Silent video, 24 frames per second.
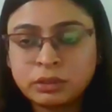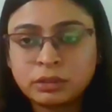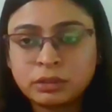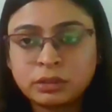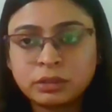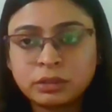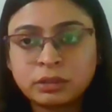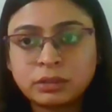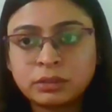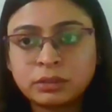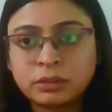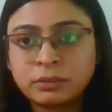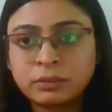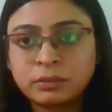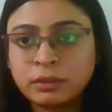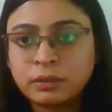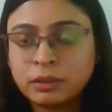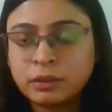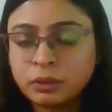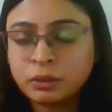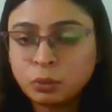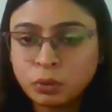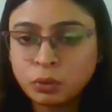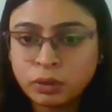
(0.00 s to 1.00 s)

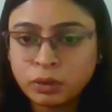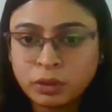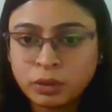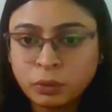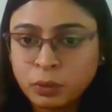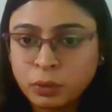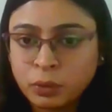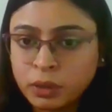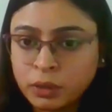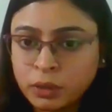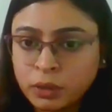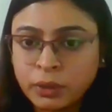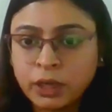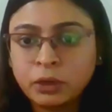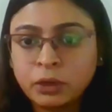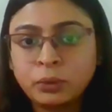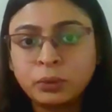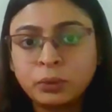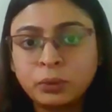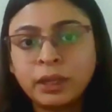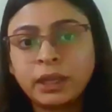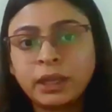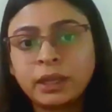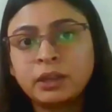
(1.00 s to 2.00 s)
the work we are
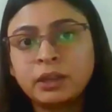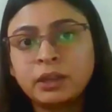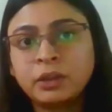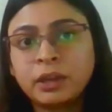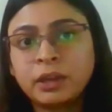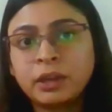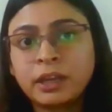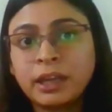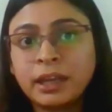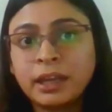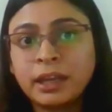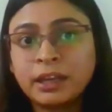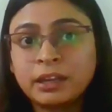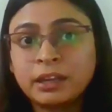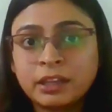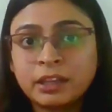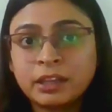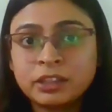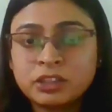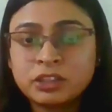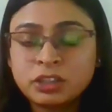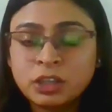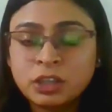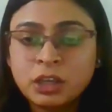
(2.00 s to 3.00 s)
doing. You can
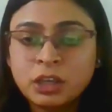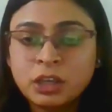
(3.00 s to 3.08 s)
encourage